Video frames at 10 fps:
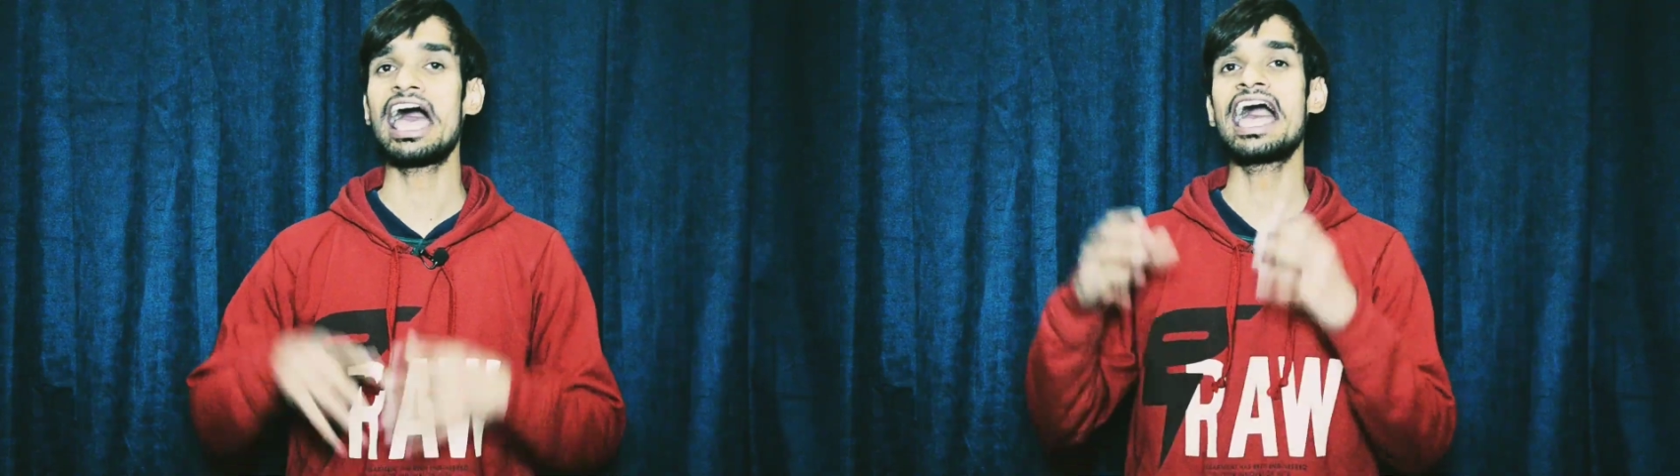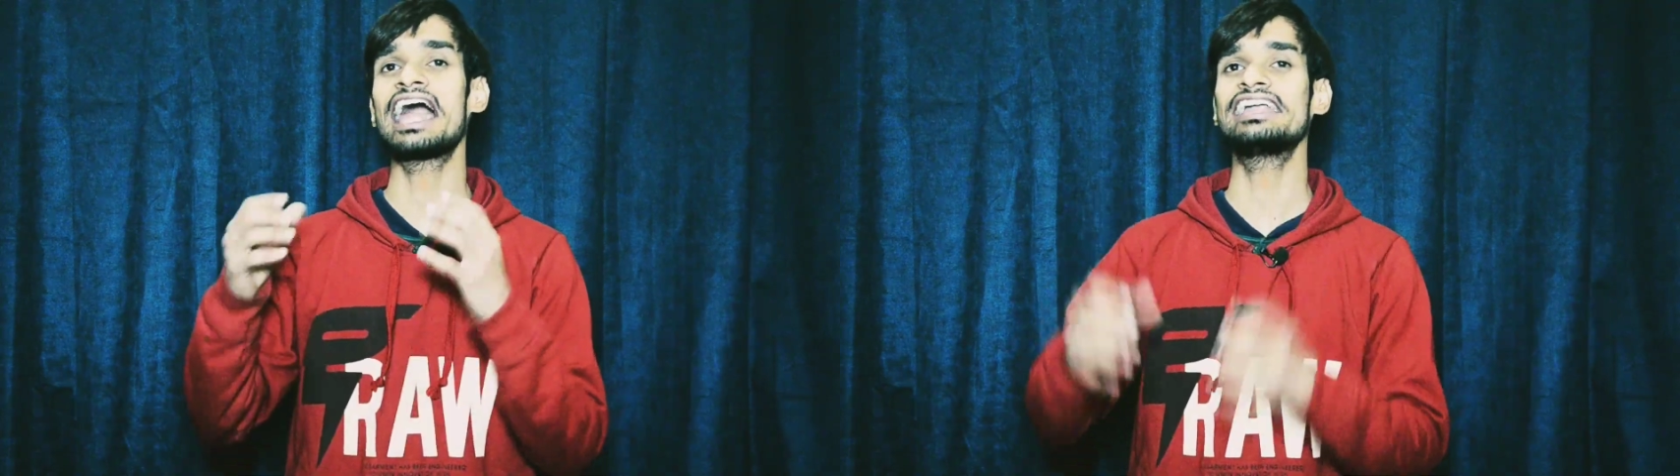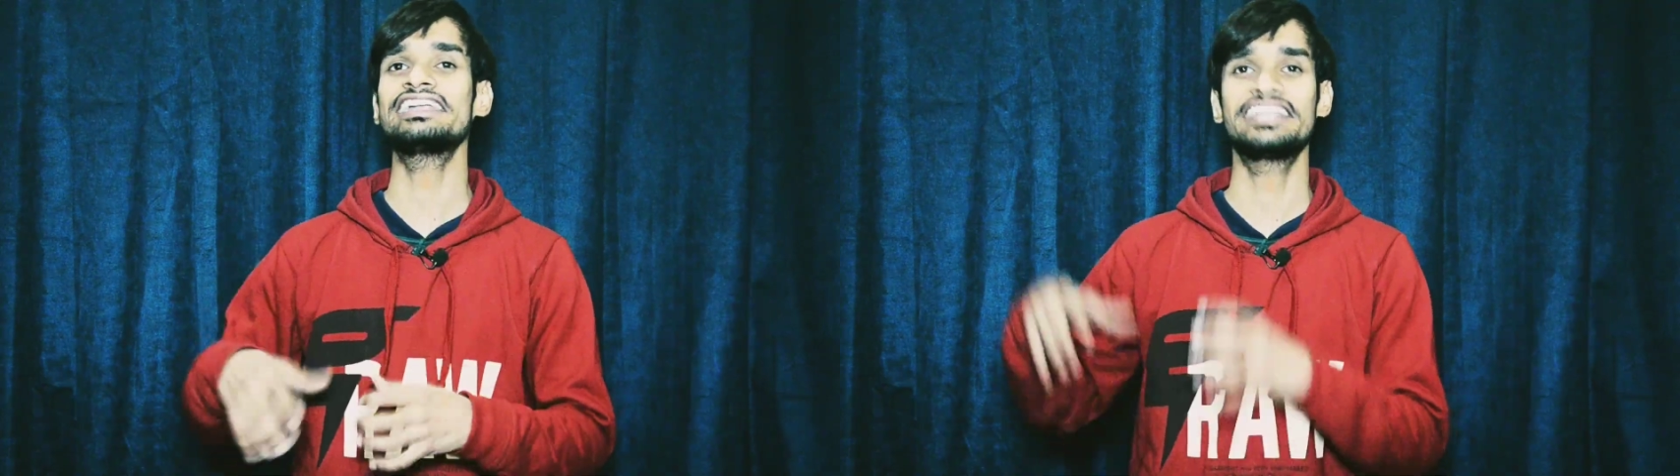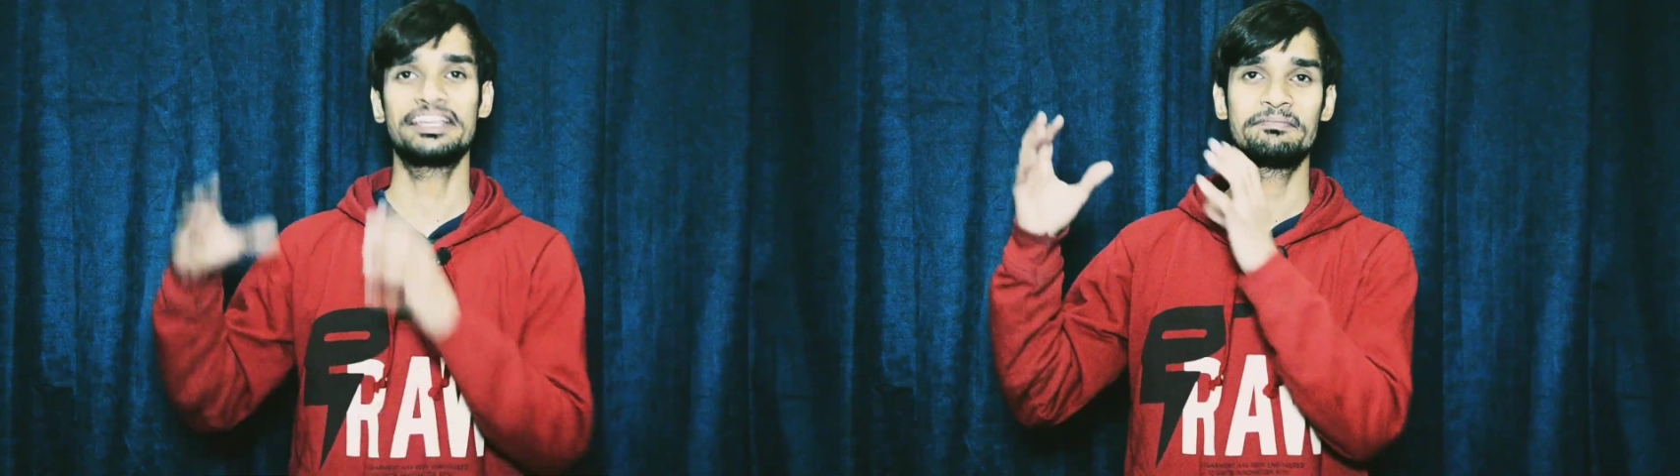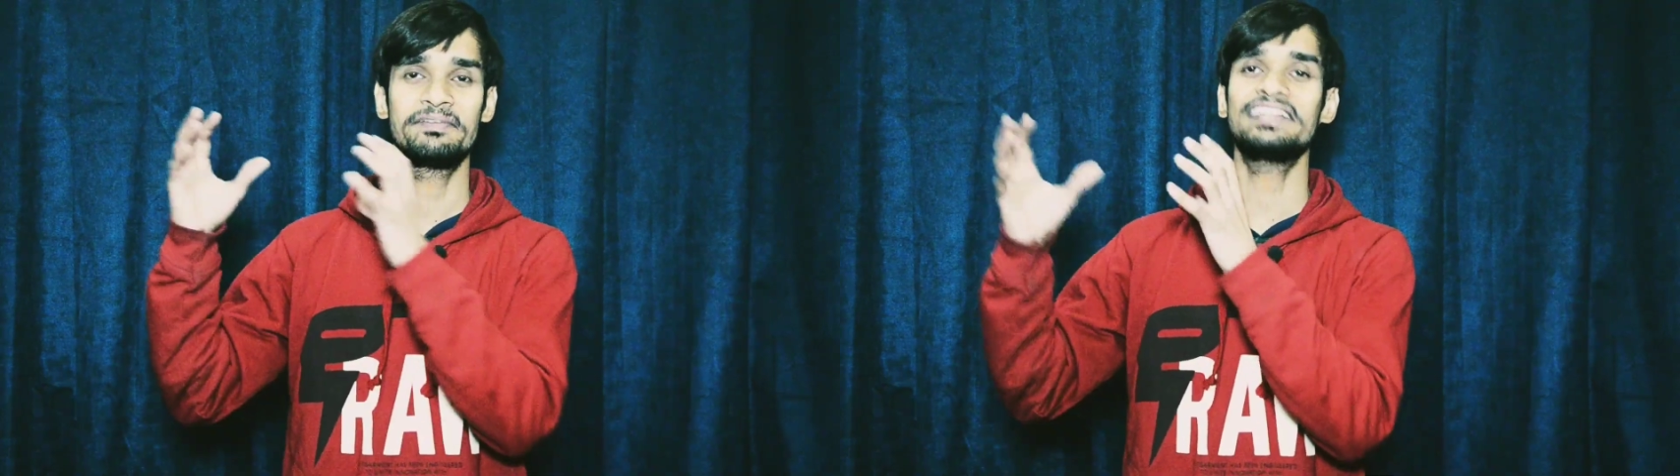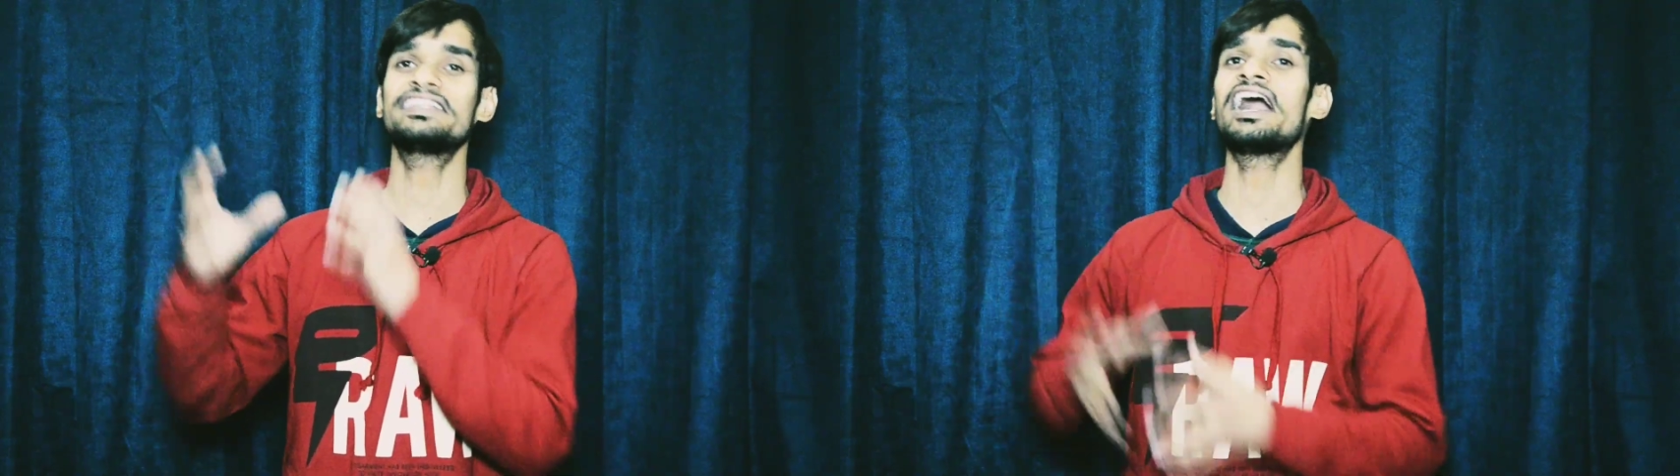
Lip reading: and he built